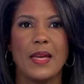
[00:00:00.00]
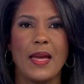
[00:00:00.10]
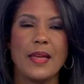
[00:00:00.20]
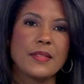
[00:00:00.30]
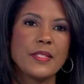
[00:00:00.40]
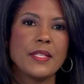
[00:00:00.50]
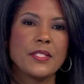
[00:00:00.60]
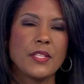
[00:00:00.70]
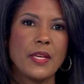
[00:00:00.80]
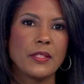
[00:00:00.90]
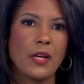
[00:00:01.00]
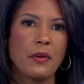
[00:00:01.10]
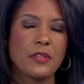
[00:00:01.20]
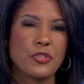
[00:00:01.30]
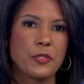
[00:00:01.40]
And the CDC
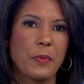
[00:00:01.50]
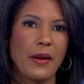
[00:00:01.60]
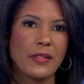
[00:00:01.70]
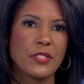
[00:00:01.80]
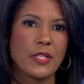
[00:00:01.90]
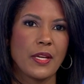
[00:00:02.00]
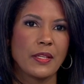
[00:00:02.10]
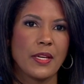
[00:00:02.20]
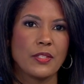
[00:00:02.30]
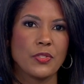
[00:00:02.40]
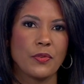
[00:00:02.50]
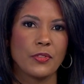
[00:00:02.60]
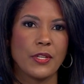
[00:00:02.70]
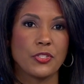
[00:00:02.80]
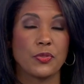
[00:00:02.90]
encourages parents to get kids over
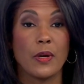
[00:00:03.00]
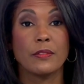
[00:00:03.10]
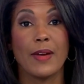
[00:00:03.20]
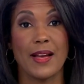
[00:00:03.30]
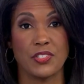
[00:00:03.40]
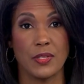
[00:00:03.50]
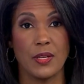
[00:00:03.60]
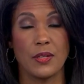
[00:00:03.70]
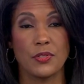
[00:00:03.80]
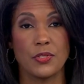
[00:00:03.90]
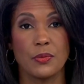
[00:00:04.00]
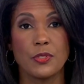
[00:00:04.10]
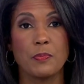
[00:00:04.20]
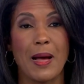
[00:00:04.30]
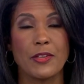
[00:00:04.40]
age 12 vaccinated as soon
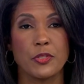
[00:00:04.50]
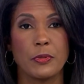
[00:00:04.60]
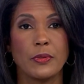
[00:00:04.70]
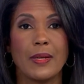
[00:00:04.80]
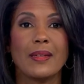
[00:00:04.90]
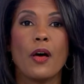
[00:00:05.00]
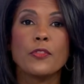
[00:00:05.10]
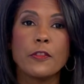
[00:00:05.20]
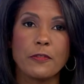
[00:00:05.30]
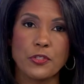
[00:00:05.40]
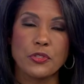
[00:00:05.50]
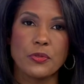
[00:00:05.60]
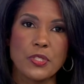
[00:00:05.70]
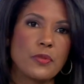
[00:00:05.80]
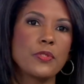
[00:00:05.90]
as possible. And health
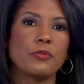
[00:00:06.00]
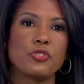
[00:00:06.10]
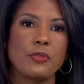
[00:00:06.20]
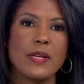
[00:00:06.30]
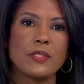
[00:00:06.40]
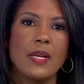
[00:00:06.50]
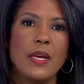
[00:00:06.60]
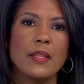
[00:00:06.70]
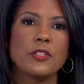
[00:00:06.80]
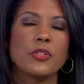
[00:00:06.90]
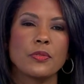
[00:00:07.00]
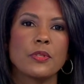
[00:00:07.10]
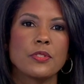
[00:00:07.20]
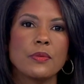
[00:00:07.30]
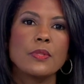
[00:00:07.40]
officials also stress that children
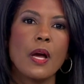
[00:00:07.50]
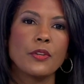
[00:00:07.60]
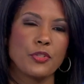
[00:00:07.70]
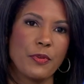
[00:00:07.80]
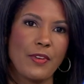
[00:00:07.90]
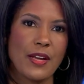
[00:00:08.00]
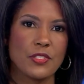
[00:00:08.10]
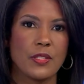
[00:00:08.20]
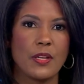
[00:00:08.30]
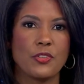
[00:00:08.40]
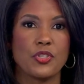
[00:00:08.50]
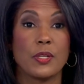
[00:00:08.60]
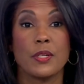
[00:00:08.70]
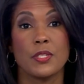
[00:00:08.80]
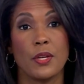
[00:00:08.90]
too young to be vaccinated should
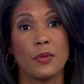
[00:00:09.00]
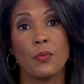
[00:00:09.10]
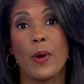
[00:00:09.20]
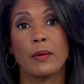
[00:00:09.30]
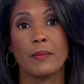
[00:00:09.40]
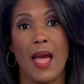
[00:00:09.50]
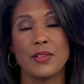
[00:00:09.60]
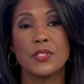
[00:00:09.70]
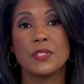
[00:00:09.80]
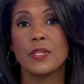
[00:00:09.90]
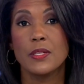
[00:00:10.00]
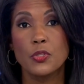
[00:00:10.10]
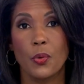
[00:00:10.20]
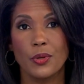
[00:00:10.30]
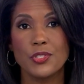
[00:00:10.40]
continue to wear masks
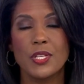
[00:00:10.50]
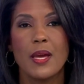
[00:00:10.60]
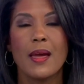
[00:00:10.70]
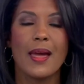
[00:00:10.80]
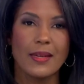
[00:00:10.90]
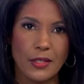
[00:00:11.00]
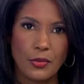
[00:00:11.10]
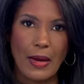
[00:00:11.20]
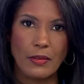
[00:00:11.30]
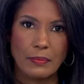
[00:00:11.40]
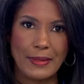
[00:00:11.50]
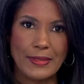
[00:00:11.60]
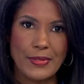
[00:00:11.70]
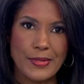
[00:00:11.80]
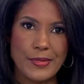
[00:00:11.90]
indoors and in crowded
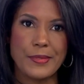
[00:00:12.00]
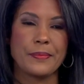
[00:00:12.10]
places.